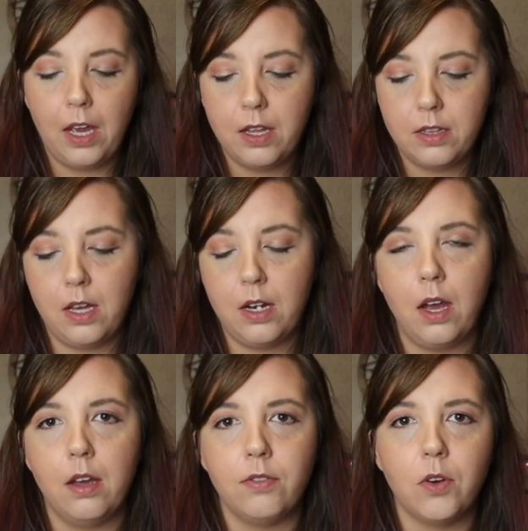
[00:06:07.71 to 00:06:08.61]
And then
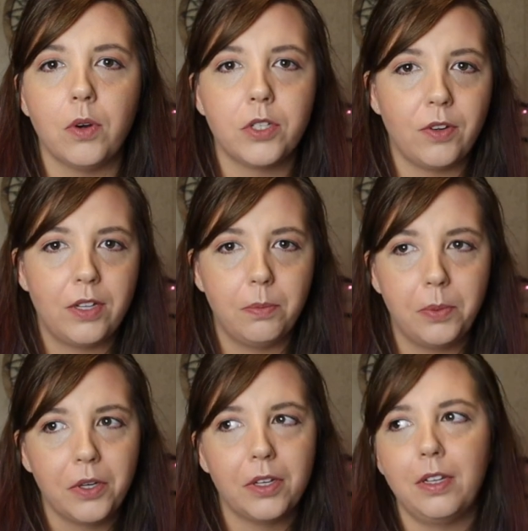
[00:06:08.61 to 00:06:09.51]
I, of course, read the
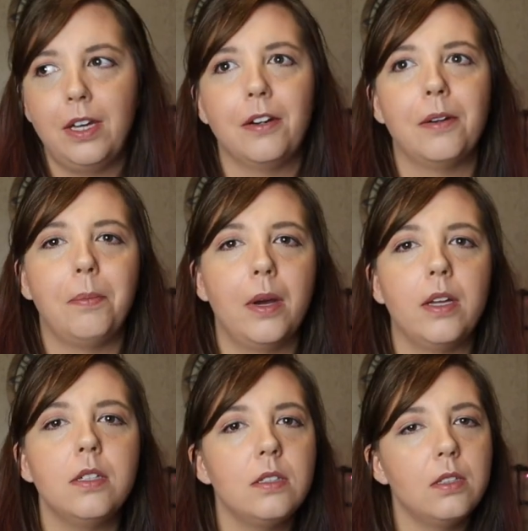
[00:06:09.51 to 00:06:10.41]
book later,
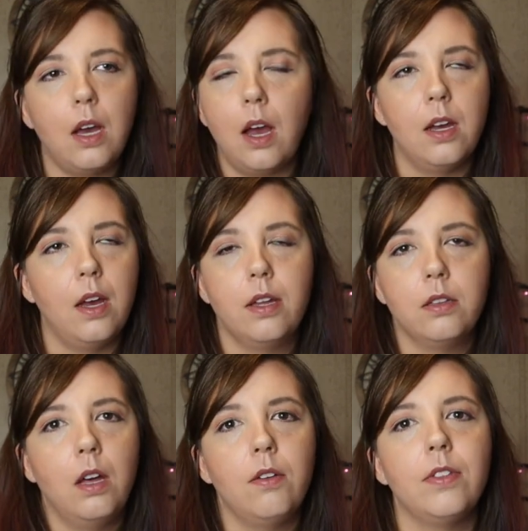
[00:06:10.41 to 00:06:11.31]
but I
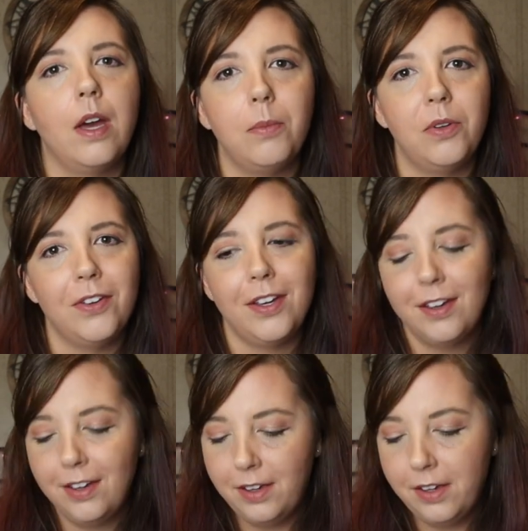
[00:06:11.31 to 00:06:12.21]
loved that movie.
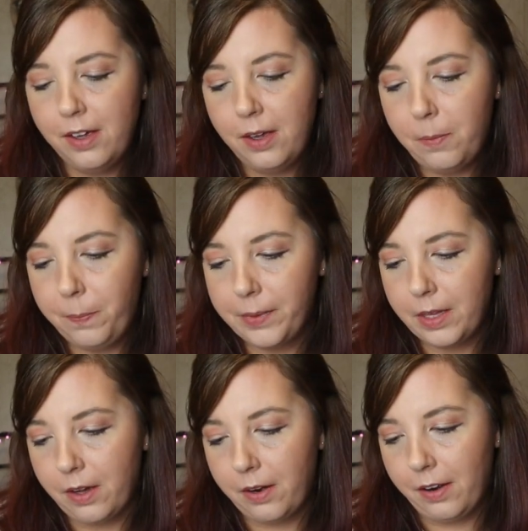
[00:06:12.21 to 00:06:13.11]

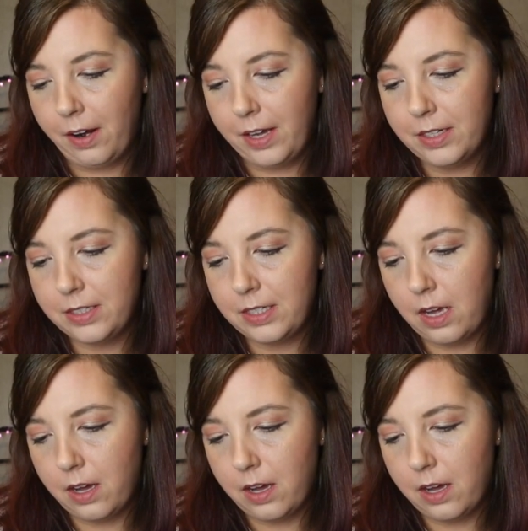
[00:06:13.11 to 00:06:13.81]
All right.